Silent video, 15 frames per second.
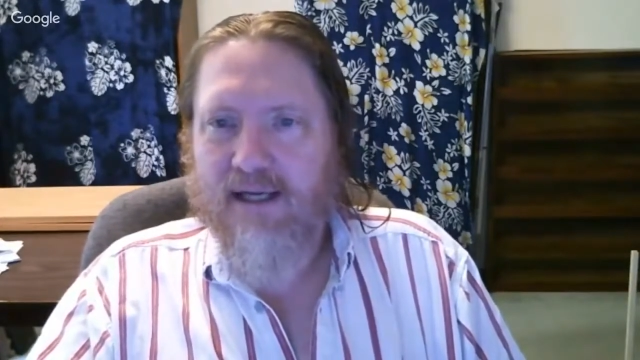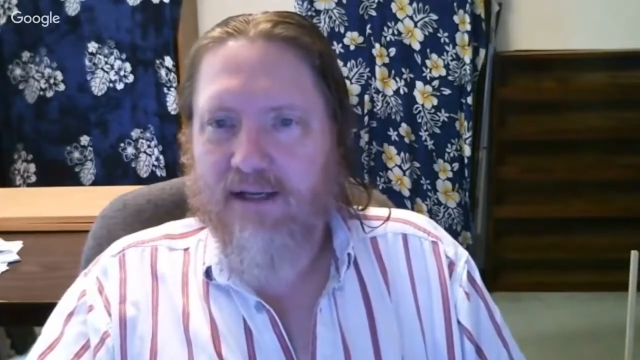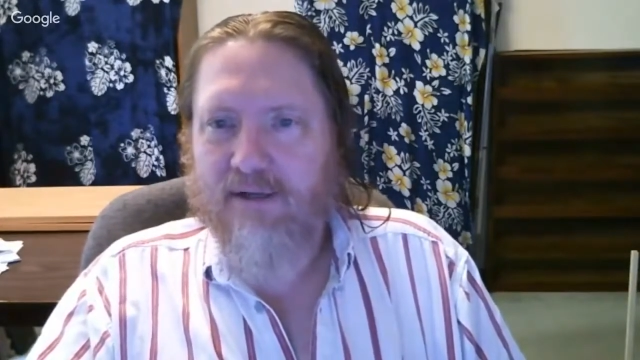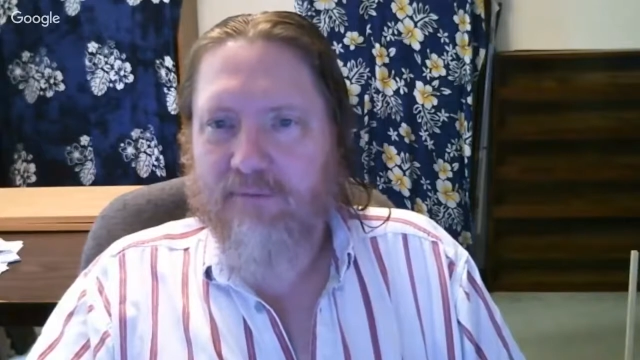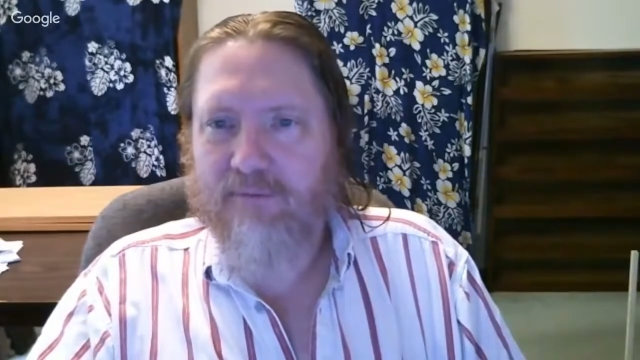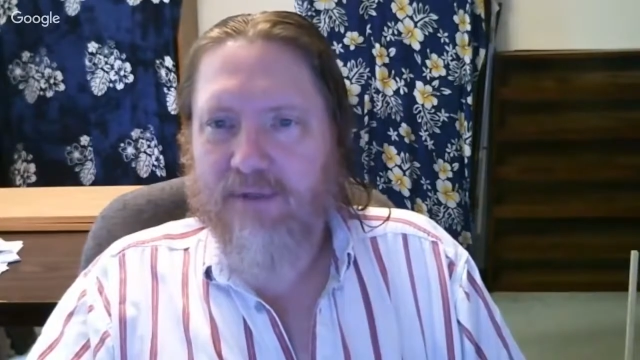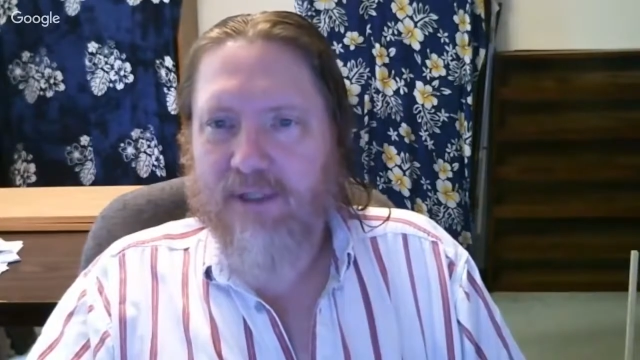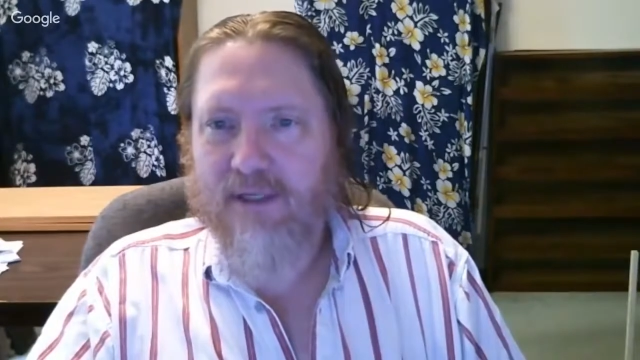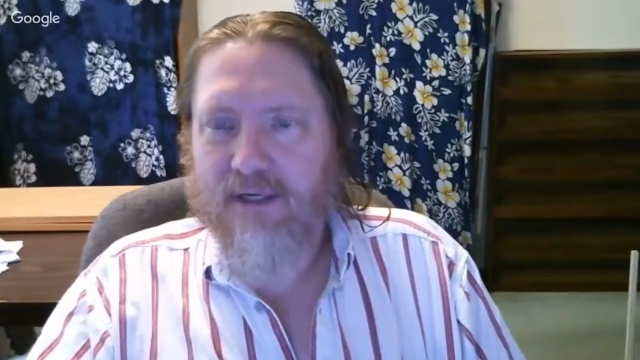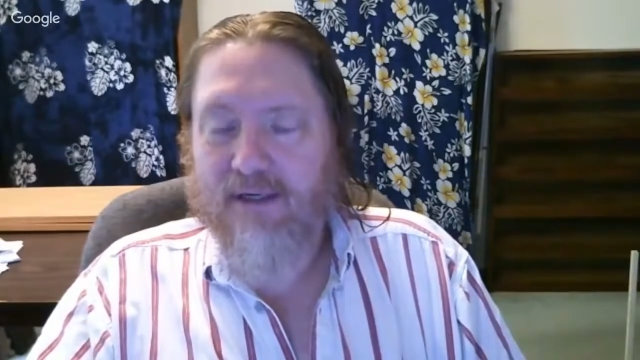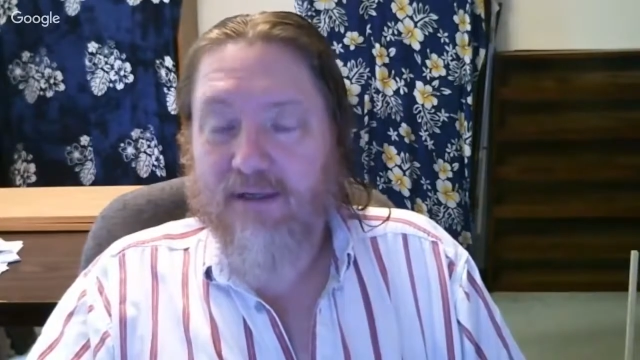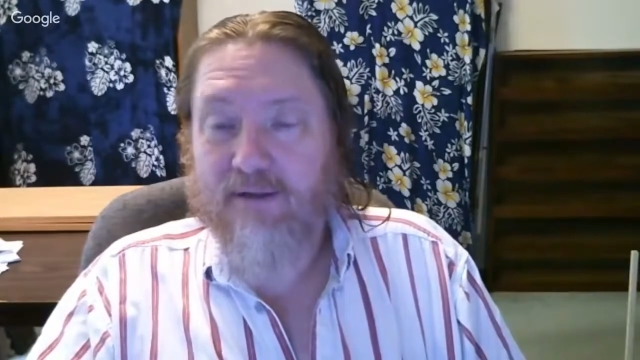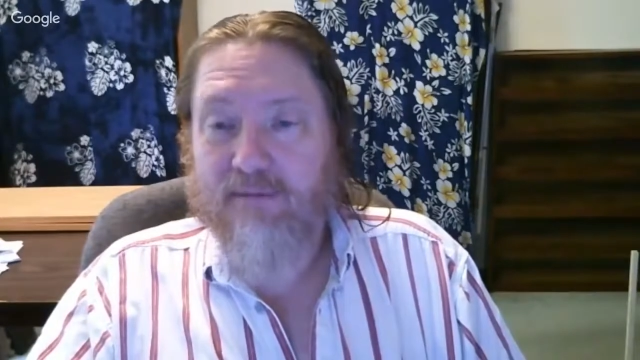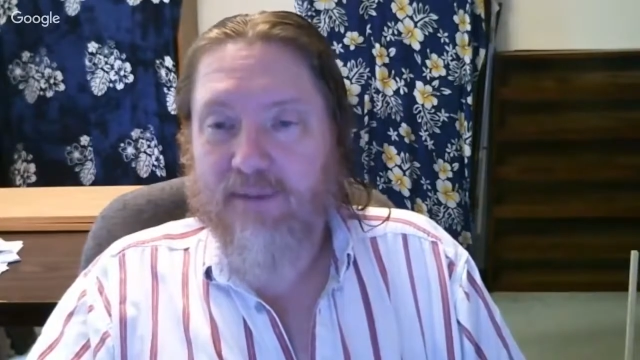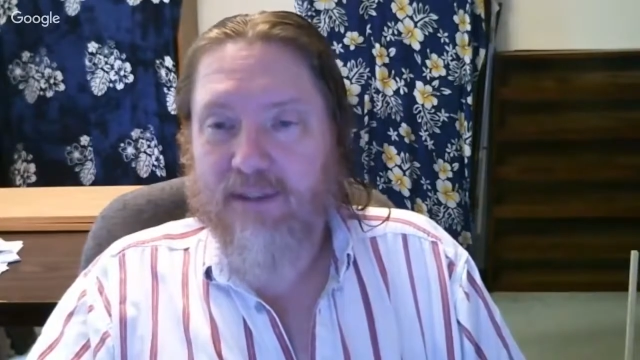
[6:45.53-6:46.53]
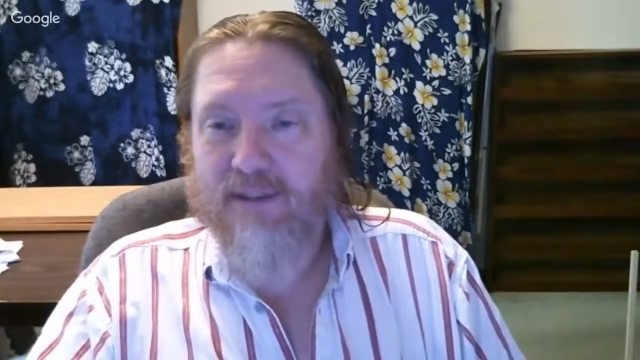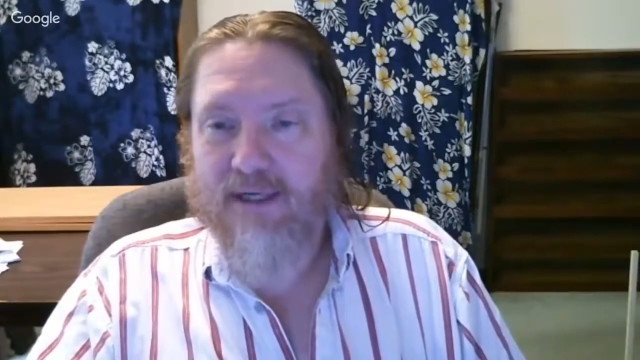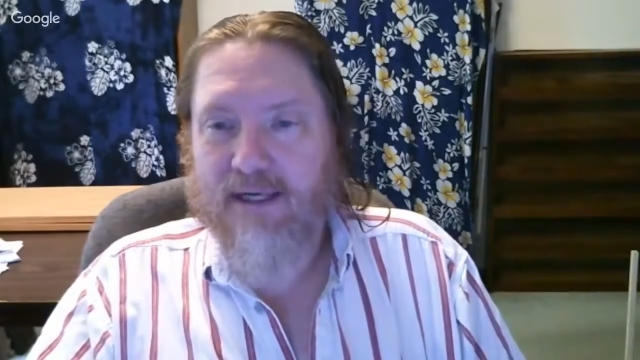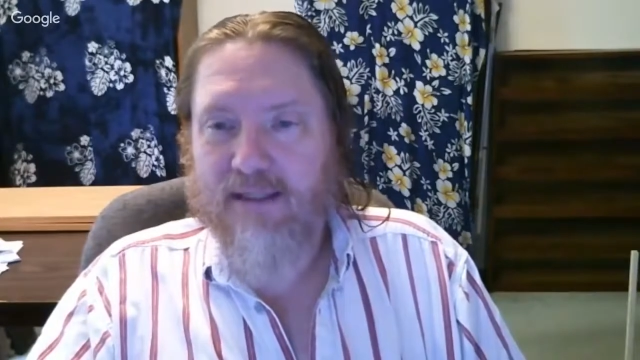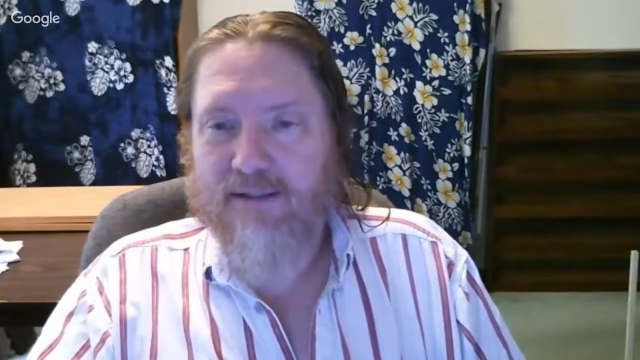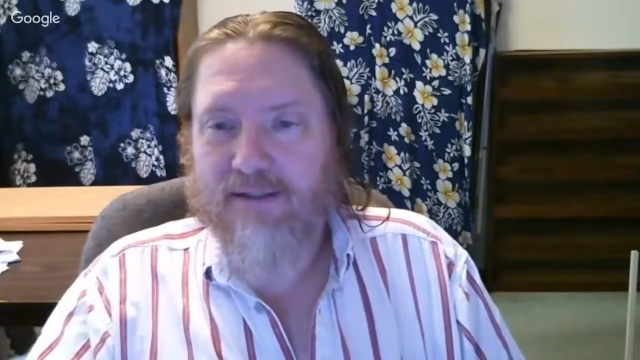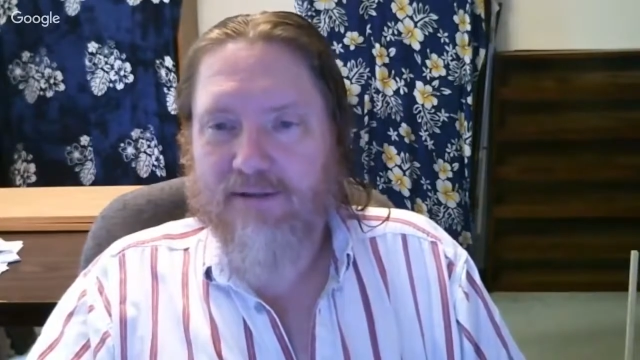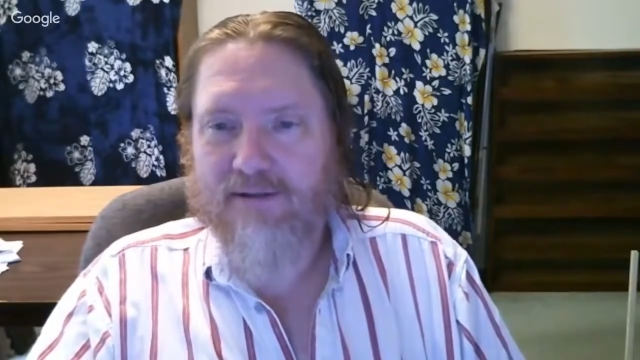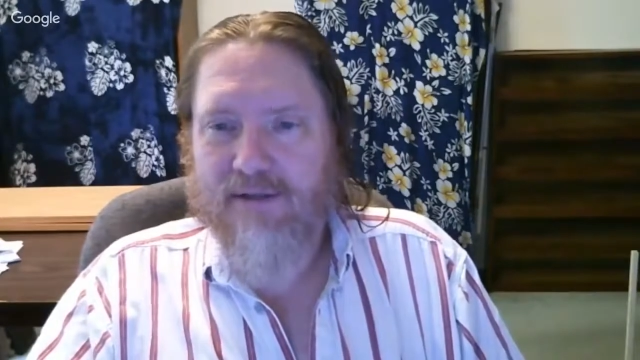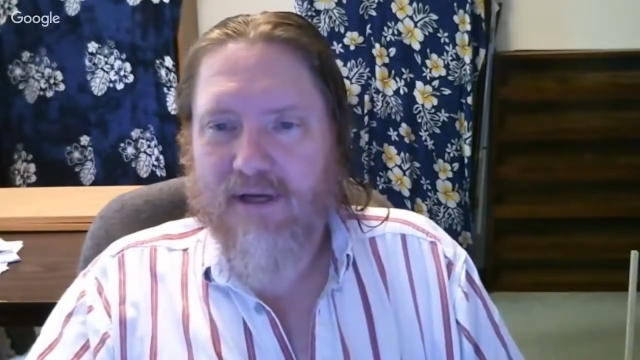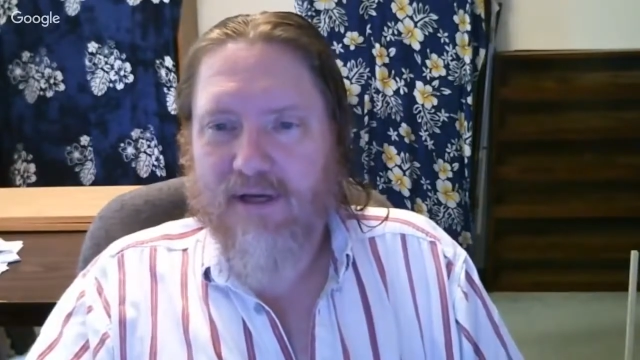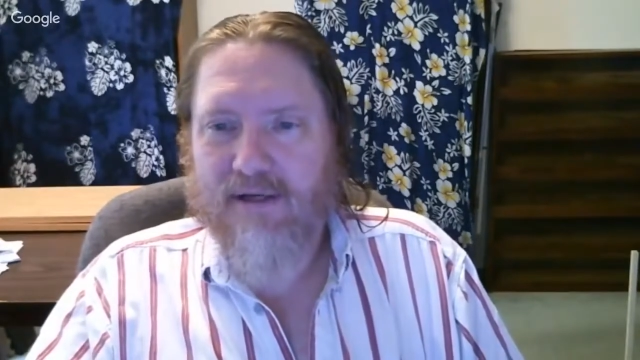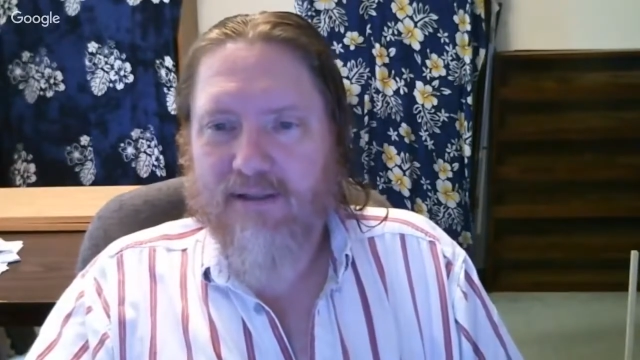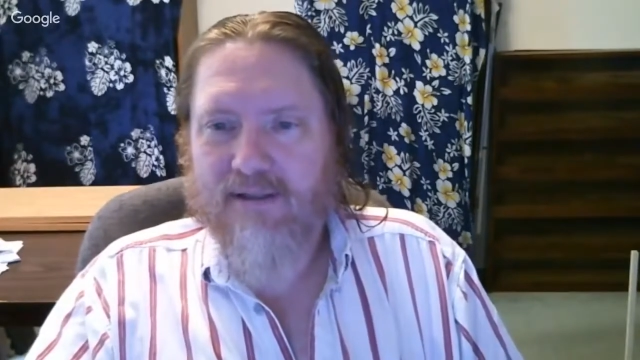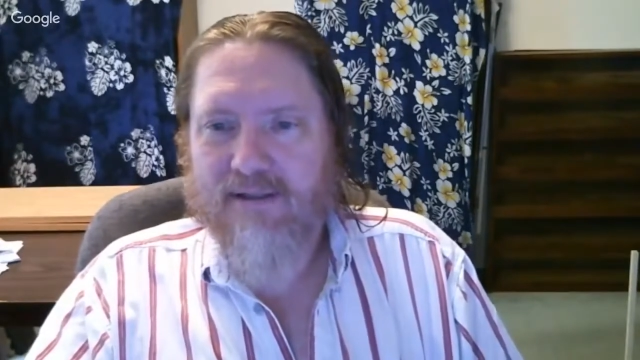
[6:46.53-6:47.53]
help that our human doctors
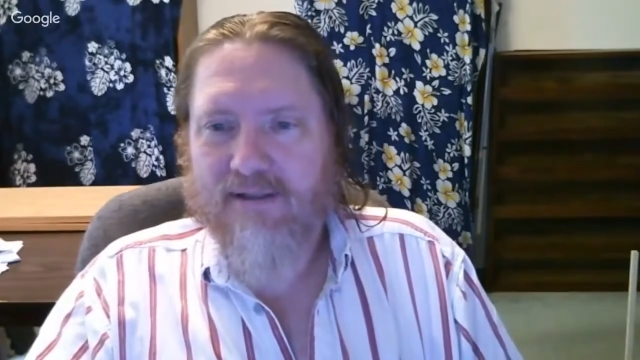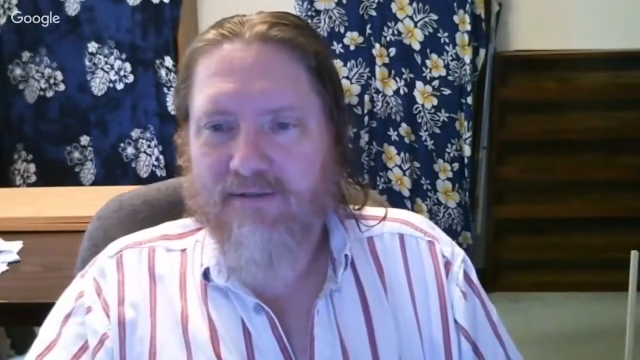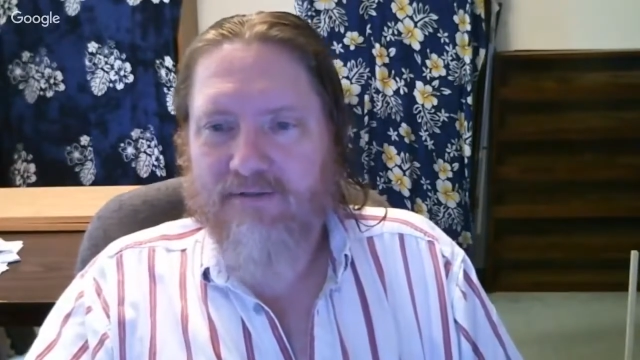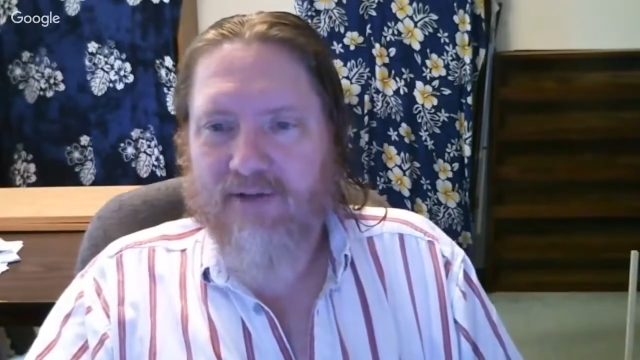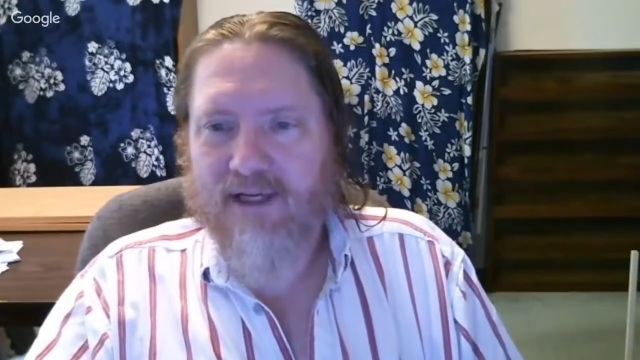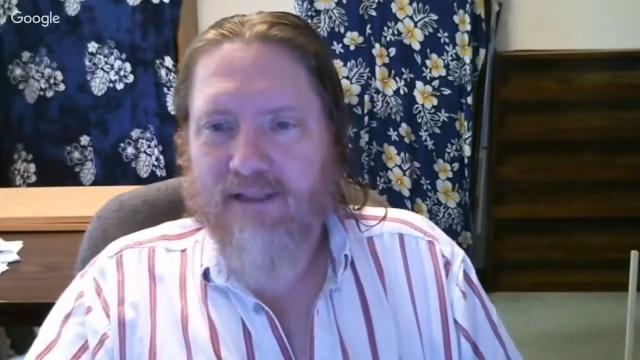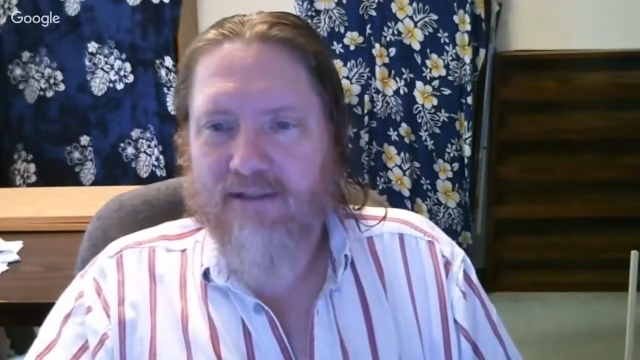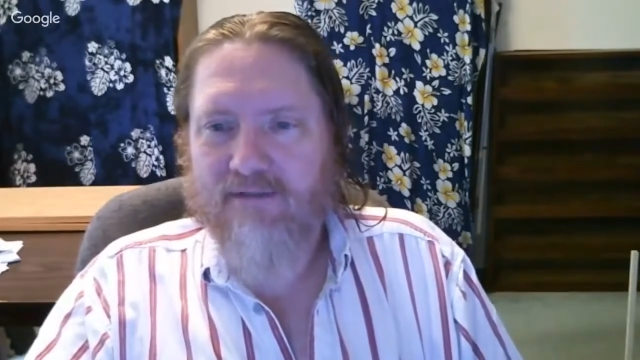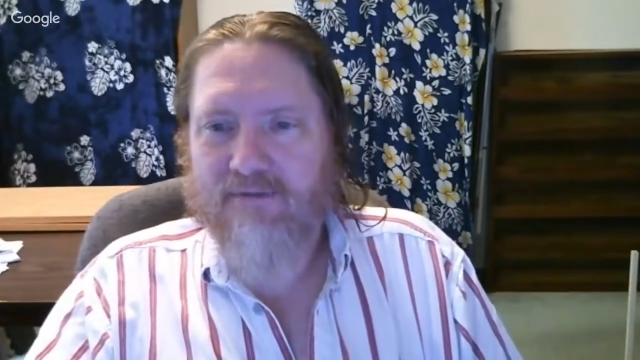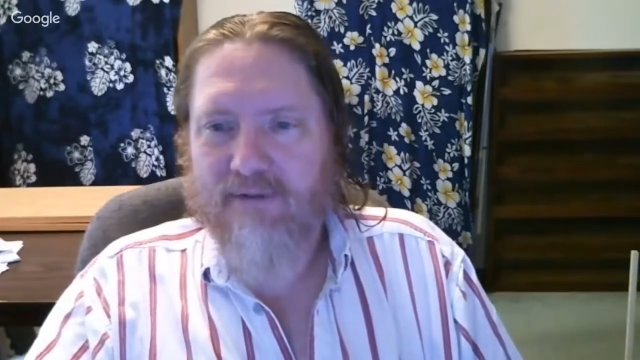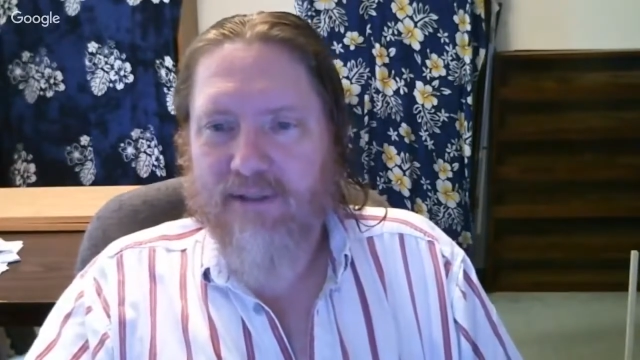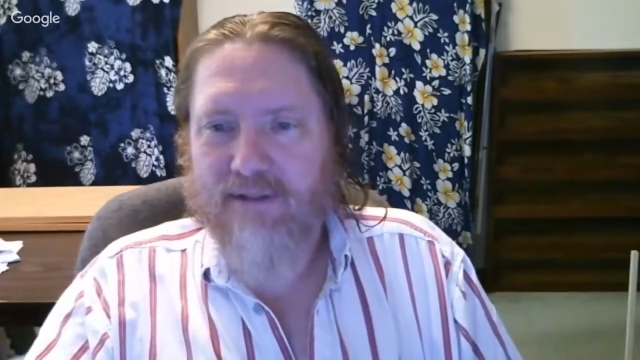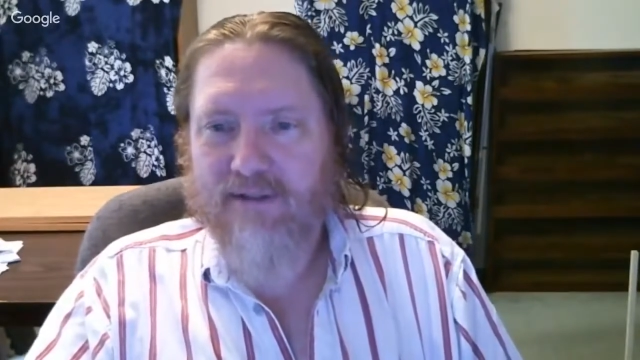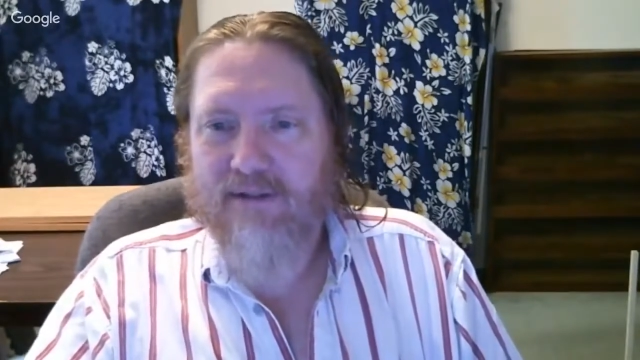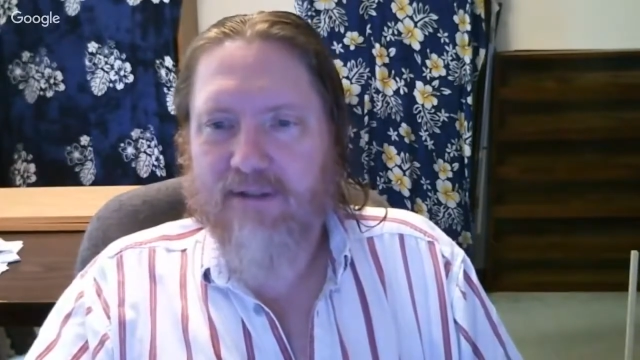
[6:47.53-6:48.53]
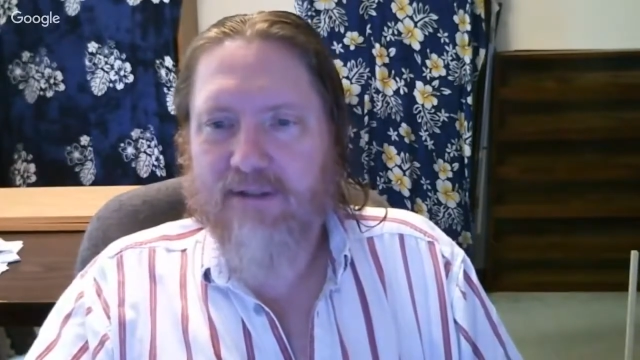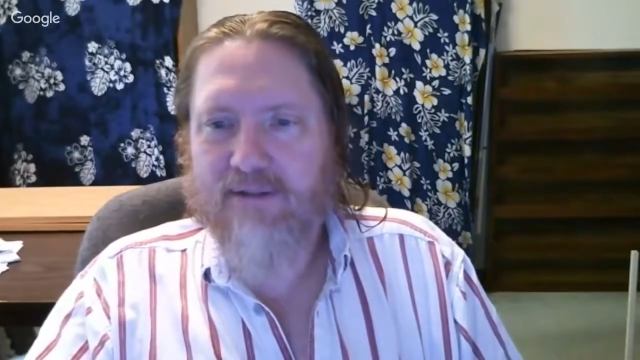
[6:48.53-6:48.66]
aren't as effective with.